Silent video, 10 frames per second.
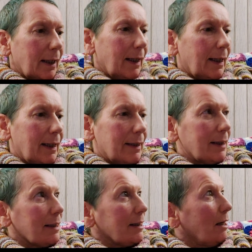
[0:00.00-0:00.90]

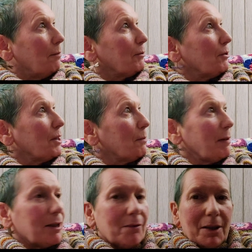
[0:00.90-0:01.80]
And that's how I'm going to
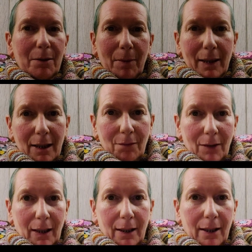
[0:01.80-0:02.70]
spend the rest of my
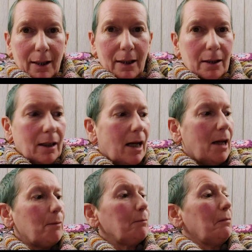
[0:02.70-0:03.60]
evening, I think.
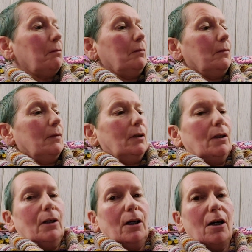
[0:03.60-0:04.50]
I'm
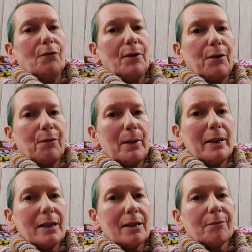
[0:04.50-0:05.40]
halfway through
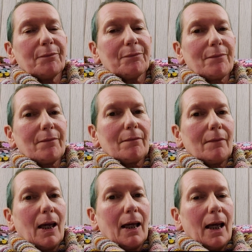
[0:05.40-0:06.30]
it,
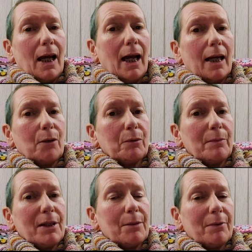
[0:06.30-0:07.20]
and I
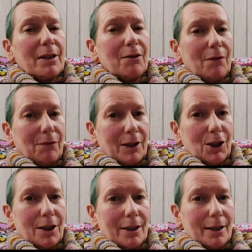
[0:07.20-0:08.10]
wouldn't be surprised if I
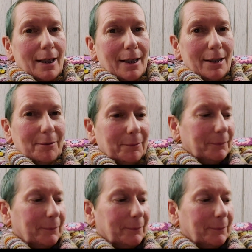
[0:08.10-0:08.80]
finish it tonight.